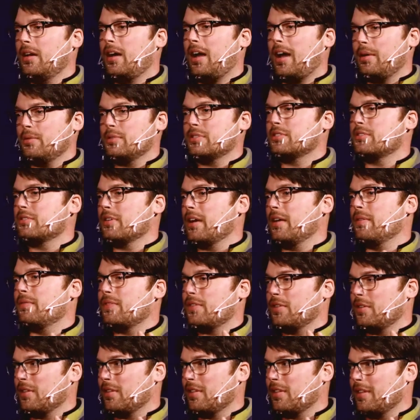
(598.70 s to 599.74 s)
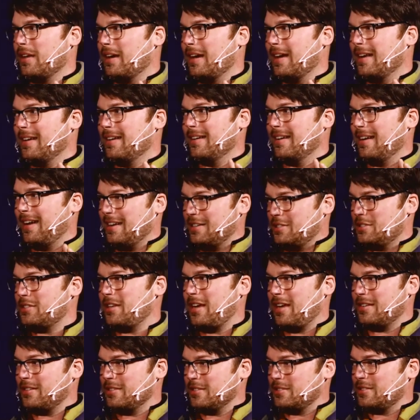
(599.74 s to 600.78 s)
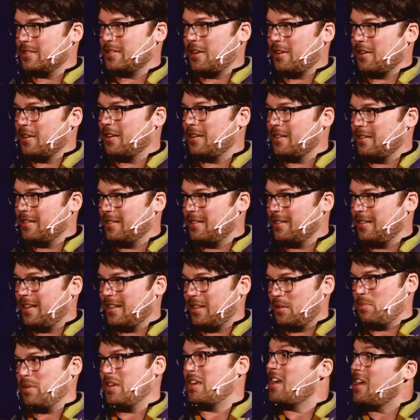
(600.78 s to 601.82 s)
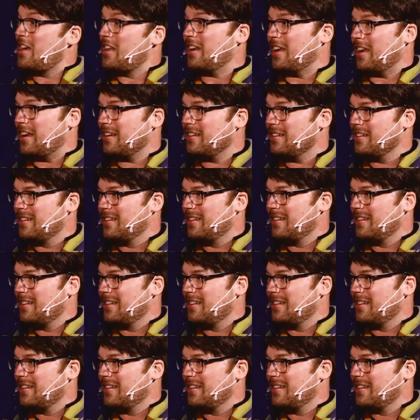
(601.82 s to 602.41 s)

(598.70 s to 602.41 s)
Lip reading: I was grateful that I just had to start at the beginning